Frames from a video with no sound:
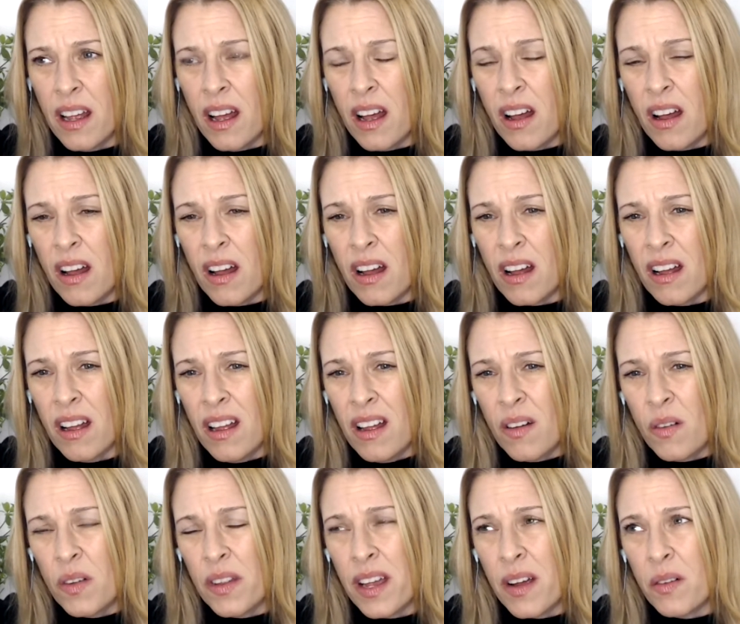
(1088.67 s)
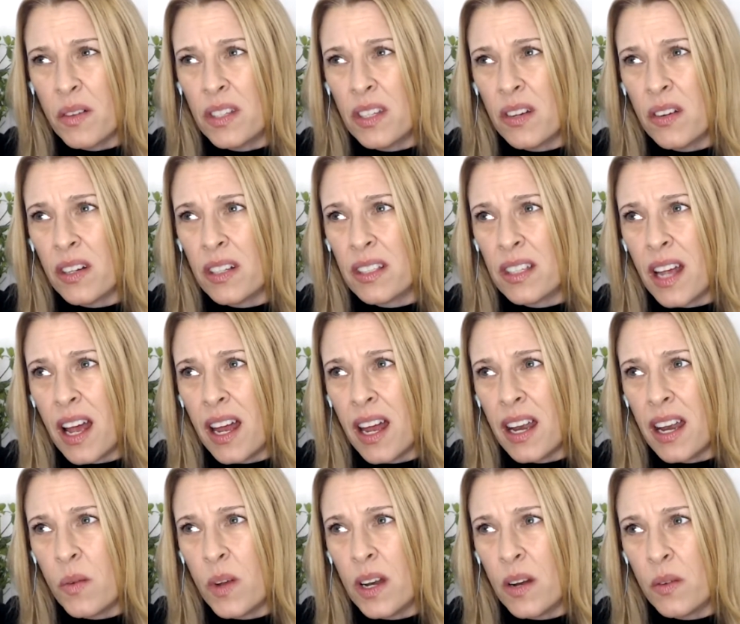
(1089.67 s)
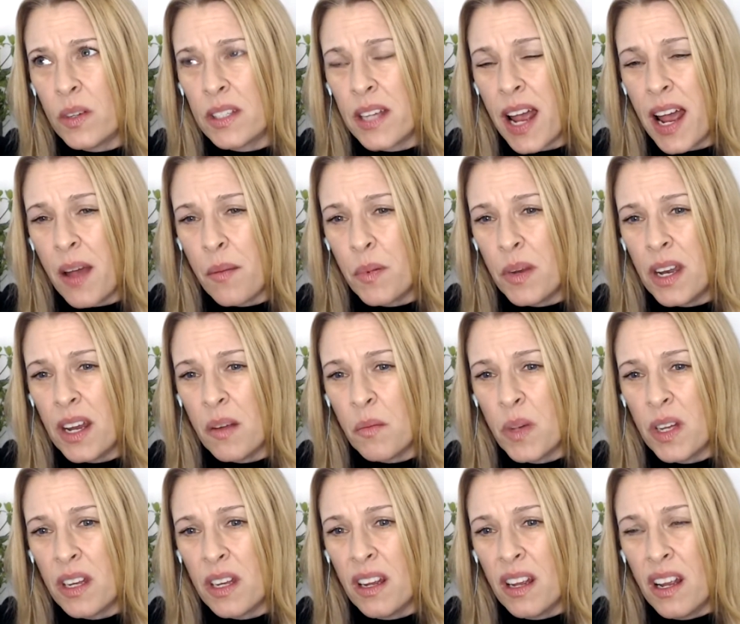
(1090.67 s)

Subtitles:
Ah, well, that was so exciting when it was happening, but